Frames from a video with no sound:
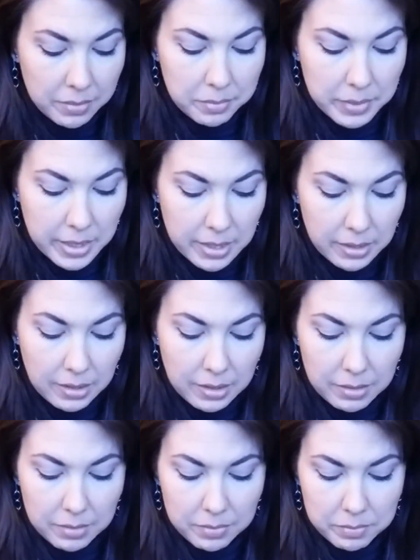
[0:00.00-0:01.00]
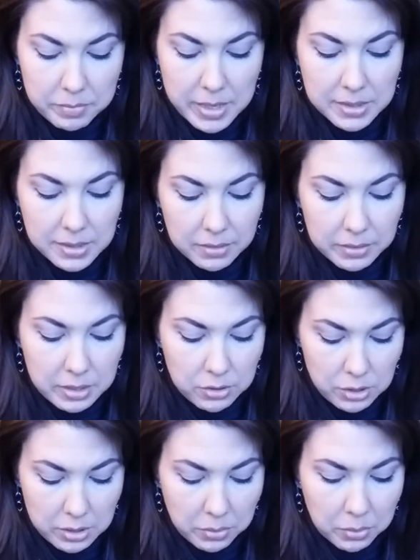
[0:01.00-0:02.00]
but basically
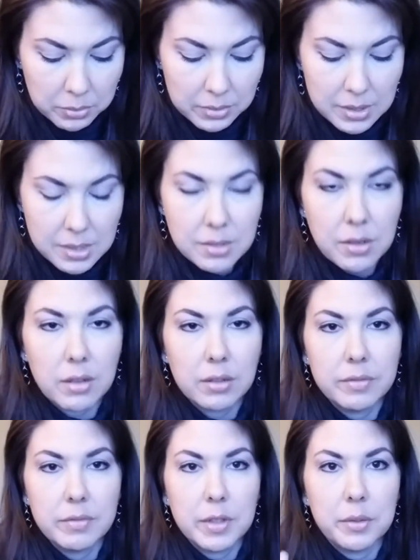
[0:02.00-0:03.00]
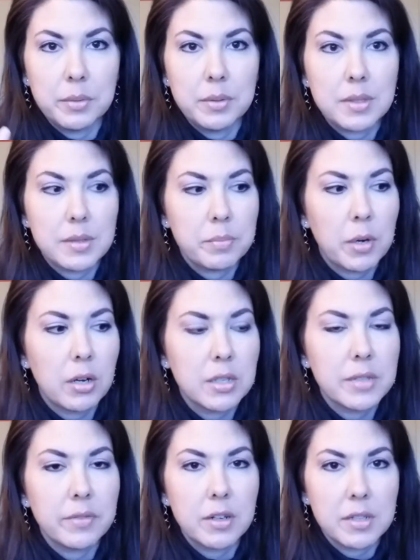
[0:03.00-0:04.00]
she holds all of those parts
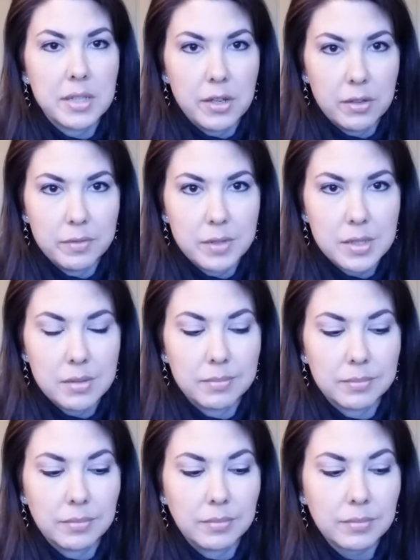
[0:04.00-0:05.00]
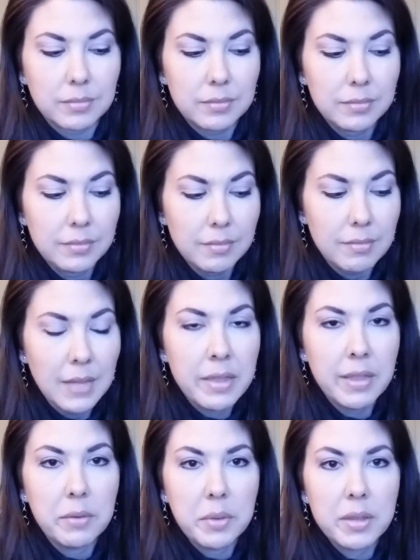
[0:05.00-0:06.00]
of ourselves
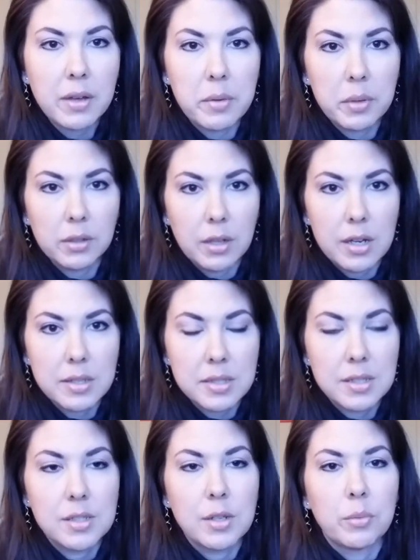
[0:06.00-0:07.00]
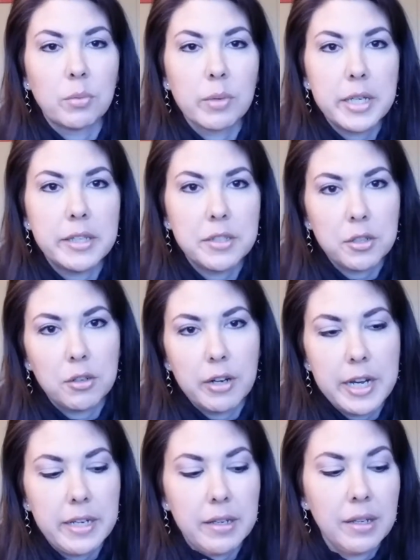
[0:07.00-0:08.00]
that we thought were lost. So
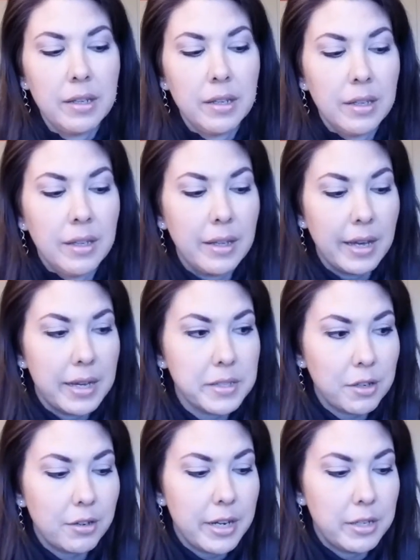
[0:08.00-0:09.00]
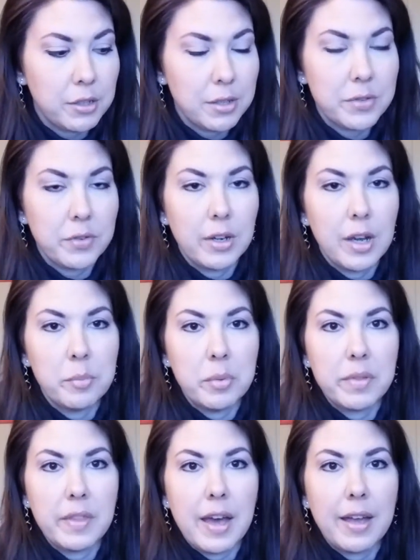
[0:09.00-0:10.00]
reintegrate, ask your angels for help
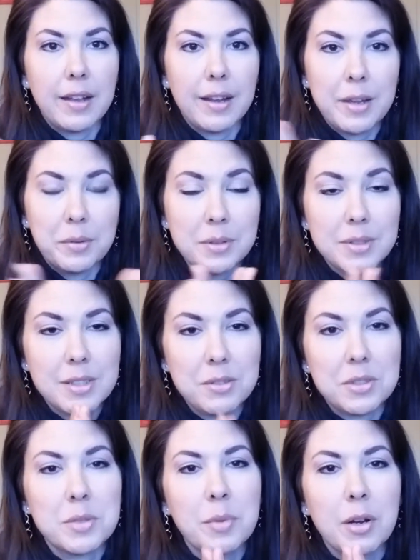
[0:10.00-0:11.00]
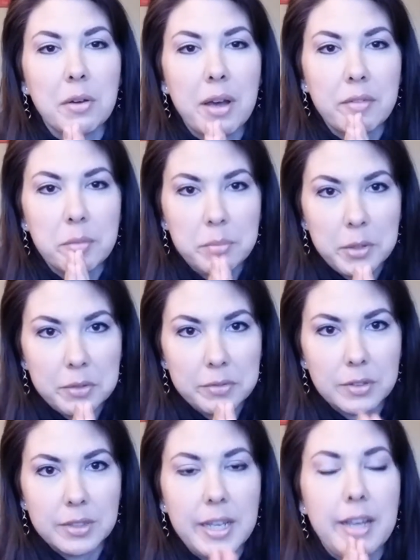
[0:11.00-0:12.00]
with that. I will see you tomorrow. Have a
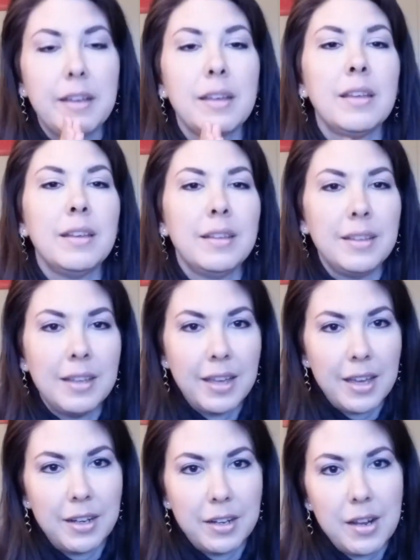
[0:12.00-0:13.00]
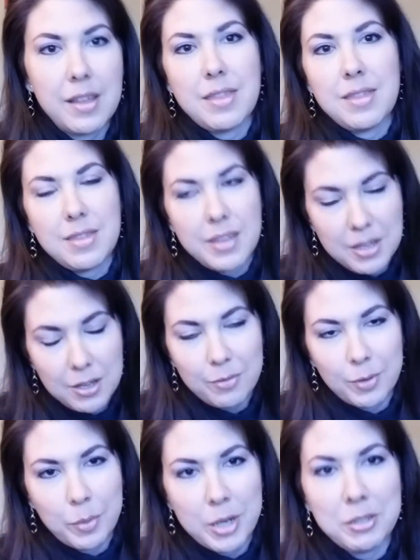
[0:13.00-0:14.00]
beautiful day, and thank you
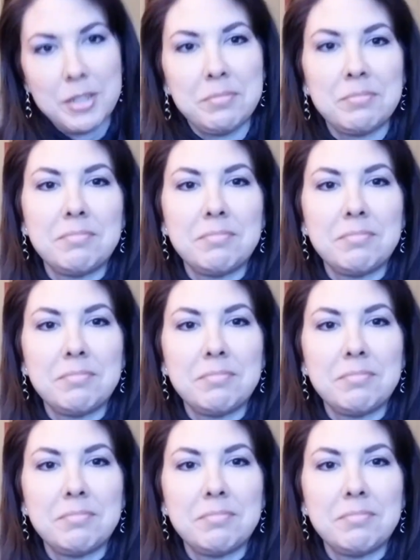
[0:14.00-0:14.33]
for watching.